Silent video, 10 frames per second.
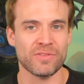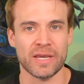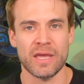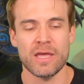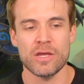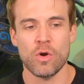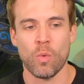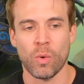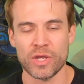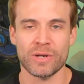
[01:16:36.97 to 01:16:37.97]
Like,
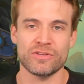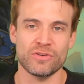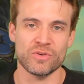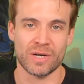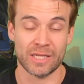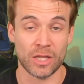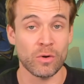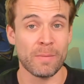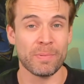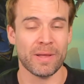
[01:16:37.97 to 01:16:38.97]
what do you want to do? You want to
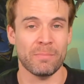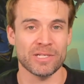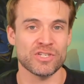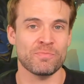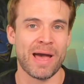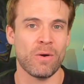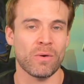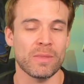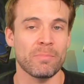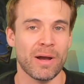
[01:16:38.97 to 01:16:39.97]
load up a bunch of power
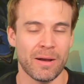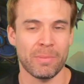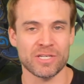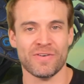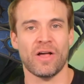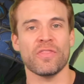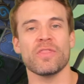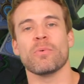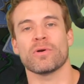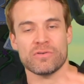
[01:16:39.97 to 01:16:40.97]
on a bunch of health on
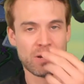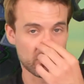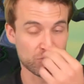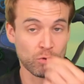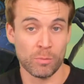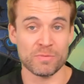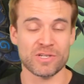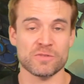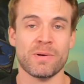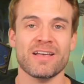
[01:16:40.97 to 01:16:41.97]
the board to try to absorb as
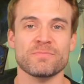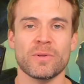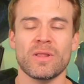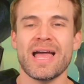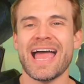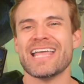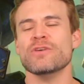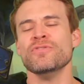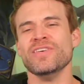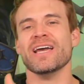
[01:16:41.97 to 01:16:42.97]
much as possible, and
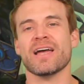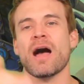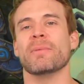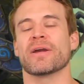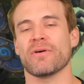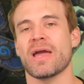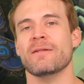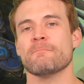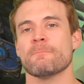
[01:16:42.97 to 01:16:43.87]
you see it coming, right?